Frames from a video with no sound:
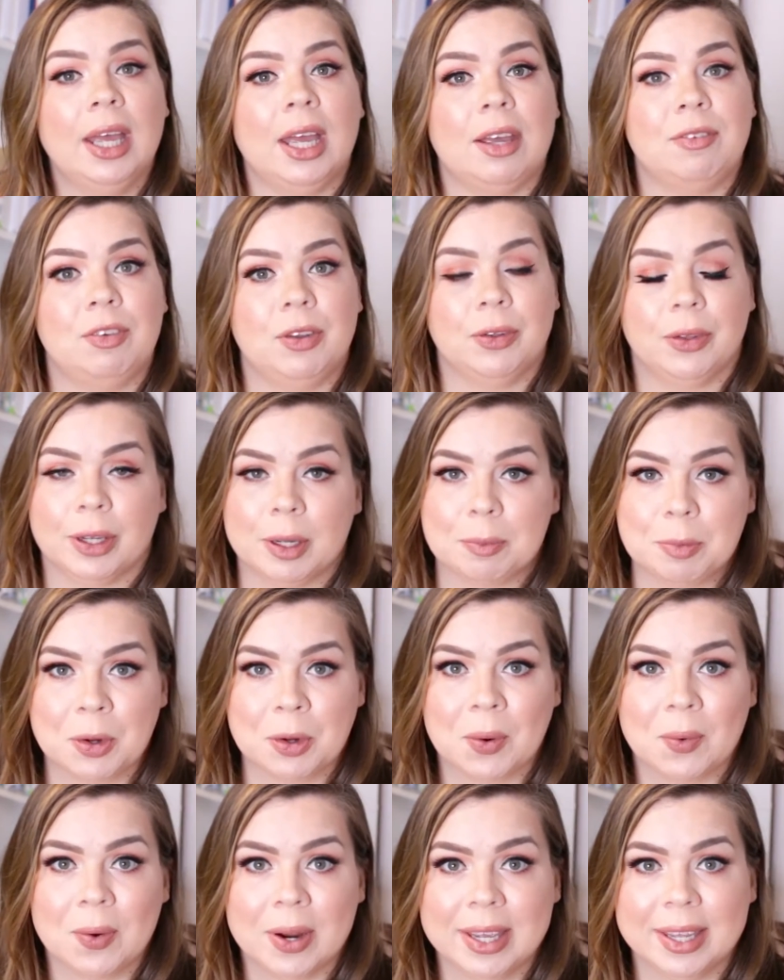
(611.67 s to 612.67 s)
If you look up your
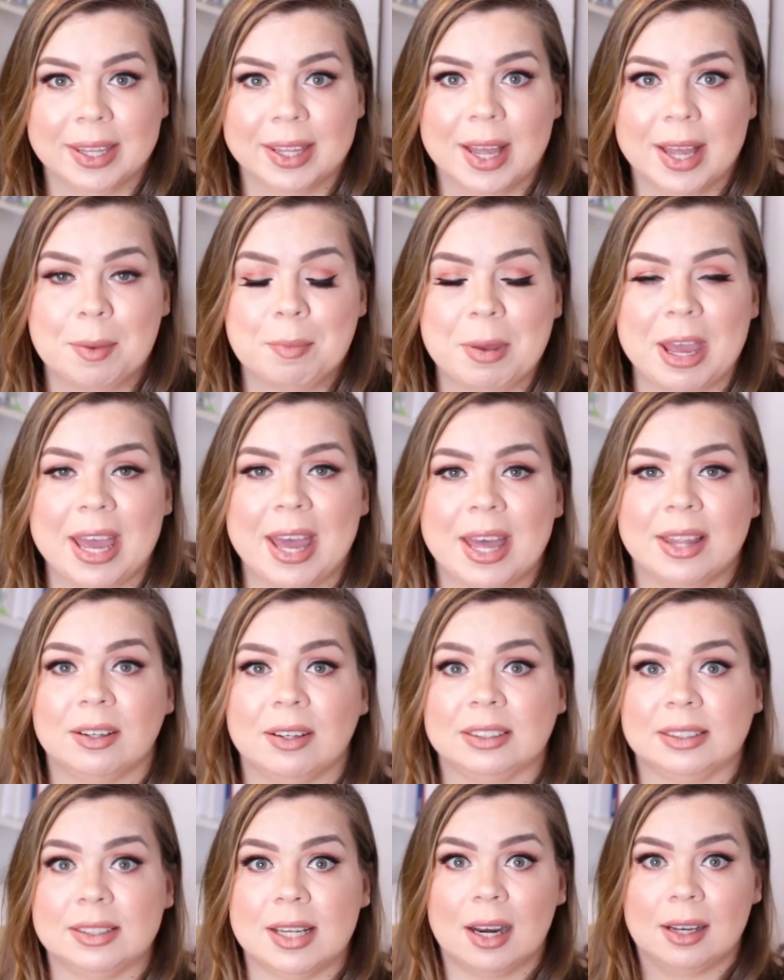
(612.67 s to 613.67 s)
curriculum and
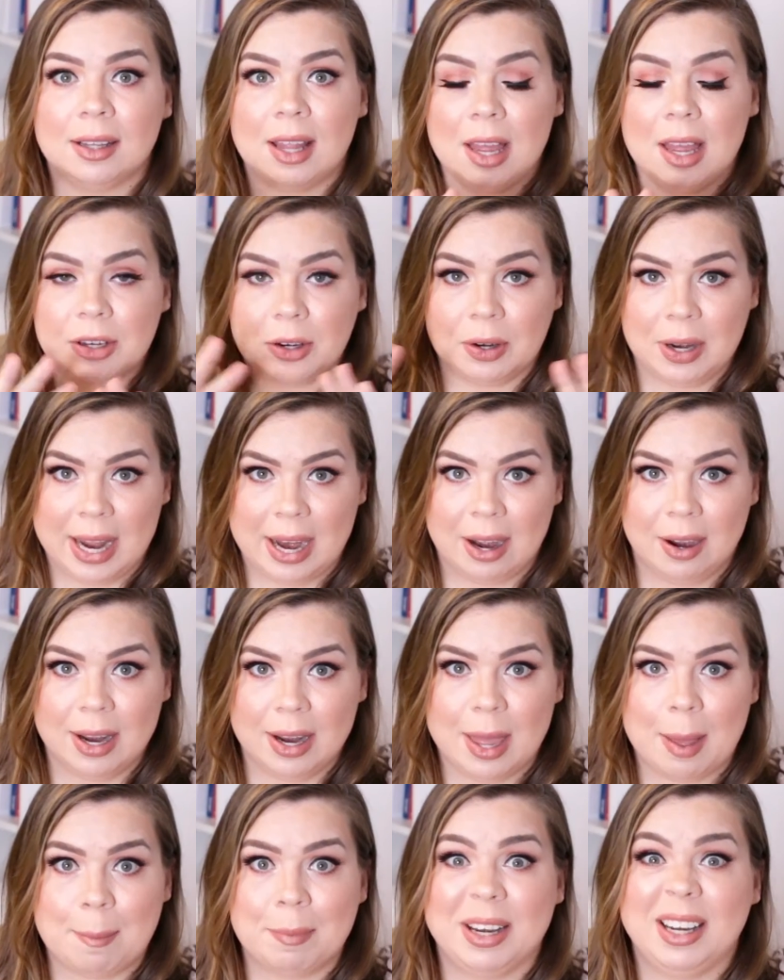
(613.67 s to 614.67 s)
there's not a lot in your
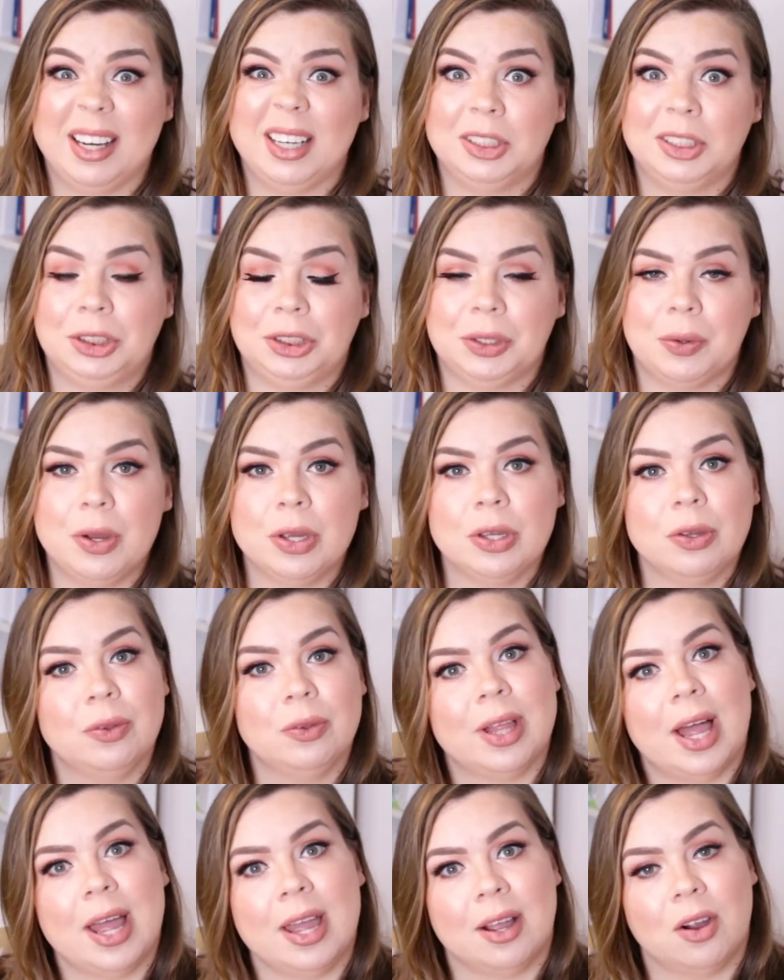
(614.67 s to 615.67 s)
area, but it is showing you
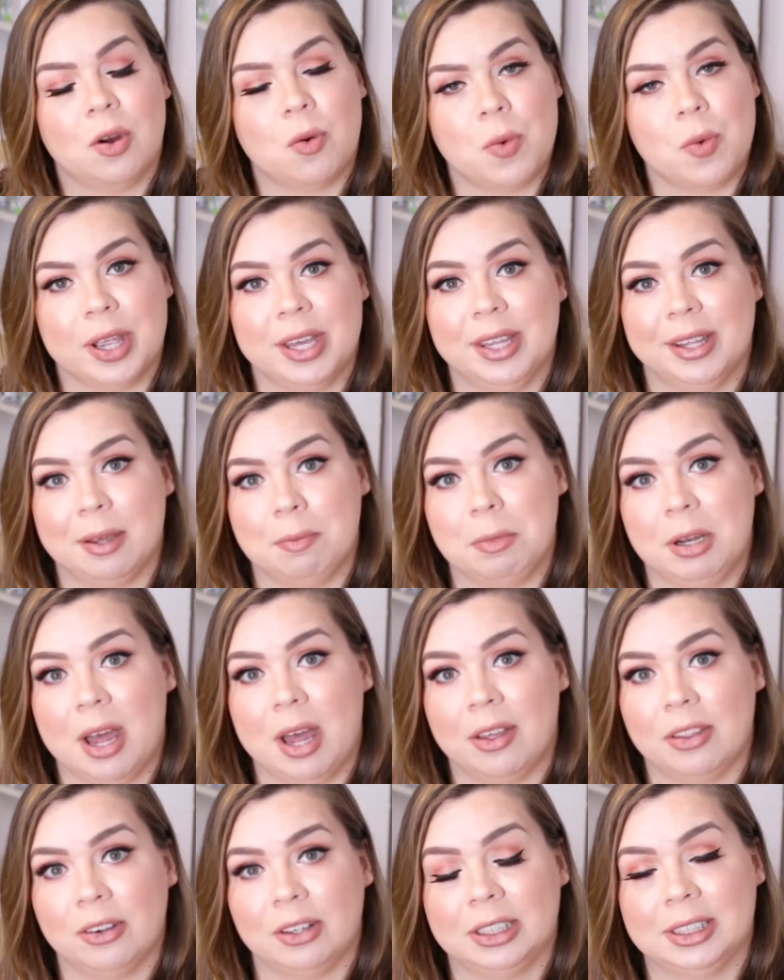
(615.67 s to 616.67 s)
like curriculum in
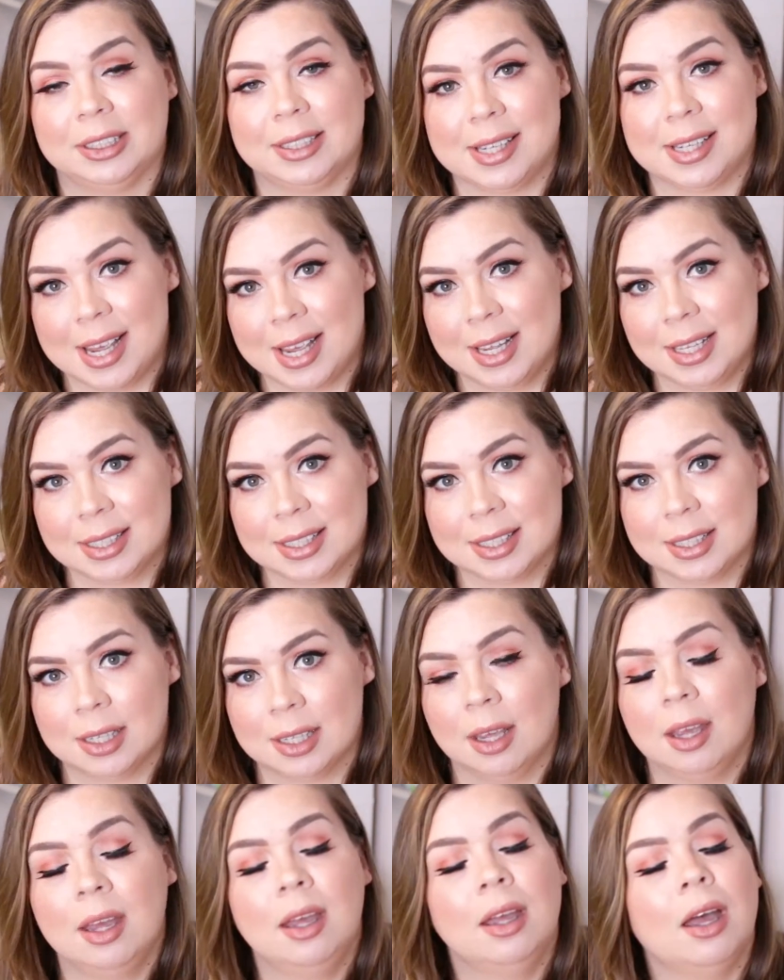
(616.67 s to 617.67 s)
other states,